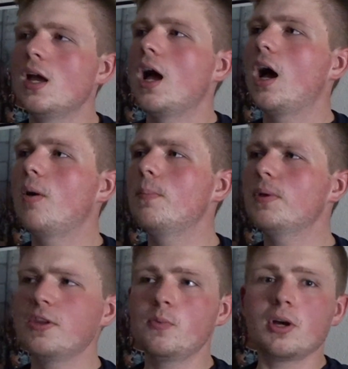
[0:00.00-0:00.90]
Um,
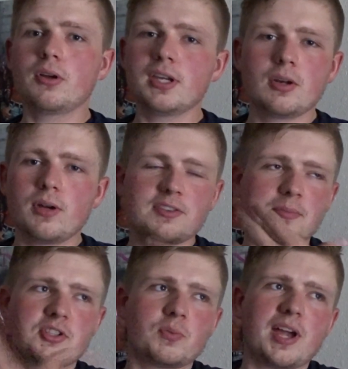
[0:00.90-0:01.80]
but then we all, you know, as I mentioned, we